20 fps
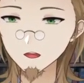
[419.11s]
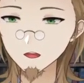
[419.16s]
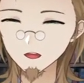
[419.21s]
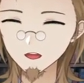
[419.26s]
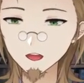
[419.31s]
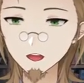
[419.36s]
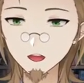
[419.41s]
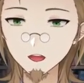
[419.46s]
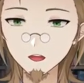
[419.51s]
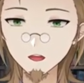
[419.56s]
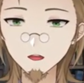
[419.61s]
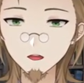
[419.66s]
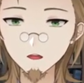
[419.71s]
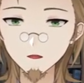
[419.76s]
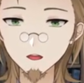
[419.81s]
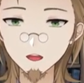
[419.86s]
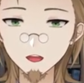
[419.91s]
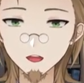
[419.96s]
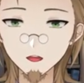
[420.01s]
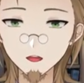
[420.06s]
And so it
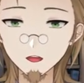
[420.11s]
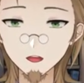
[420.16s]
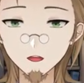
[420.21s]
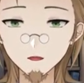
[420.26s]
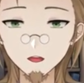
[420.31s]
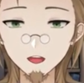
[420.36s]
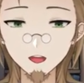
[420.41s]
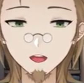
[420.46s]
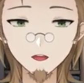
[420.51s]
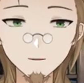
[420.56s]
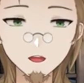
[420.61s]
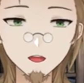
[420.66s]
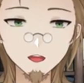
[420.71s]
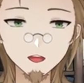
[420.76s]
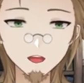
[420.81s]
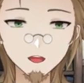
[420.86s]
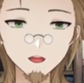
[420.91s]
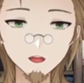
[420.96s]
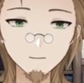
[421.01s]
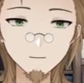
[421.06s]
just never happens
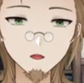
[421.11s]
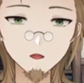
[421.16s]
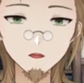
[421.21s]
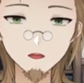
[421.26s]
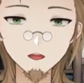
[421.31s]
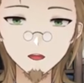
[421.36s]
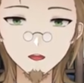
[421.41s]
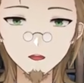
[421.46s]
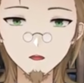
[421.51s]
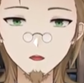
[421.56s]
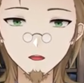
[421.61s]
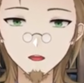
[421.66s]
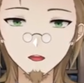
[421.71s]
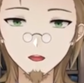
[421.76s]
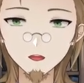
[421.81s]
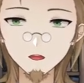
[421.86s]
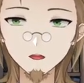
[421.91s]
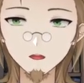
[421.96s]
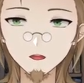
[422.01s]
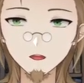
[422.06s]
anime where she goes there and
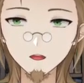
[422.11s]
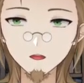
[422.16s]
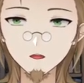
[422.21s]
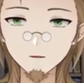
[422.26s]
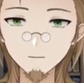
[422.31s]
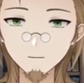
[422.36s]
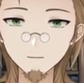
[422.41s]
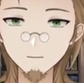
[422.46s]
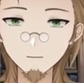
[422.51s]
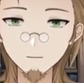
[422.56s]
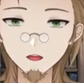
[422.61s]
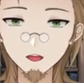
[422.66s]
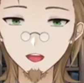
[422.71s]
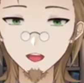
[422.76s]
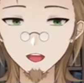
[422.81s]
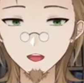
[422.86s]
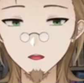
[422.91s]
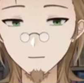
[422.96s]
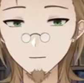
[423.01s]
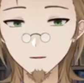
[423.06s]
like helps build up
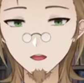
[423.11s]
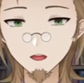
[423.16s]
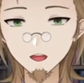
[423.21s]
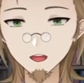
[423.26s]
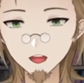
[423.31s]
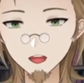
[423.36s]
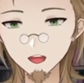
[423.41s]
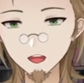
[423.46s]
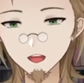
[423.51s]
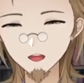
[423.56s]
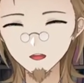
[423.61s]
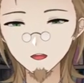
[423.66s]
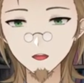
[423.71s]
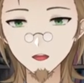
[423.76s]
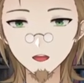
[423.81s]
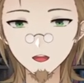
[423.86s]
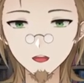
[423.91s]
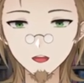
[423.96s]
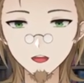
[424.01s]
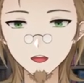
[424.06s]
the city until
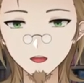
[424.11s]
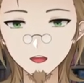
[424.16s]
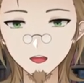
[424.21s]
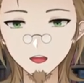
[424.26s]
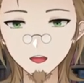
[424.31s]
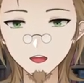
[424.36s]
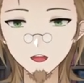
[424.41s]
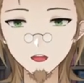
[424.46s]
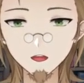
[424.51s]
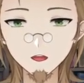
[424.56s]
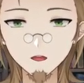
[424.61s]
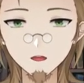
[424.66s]
at the end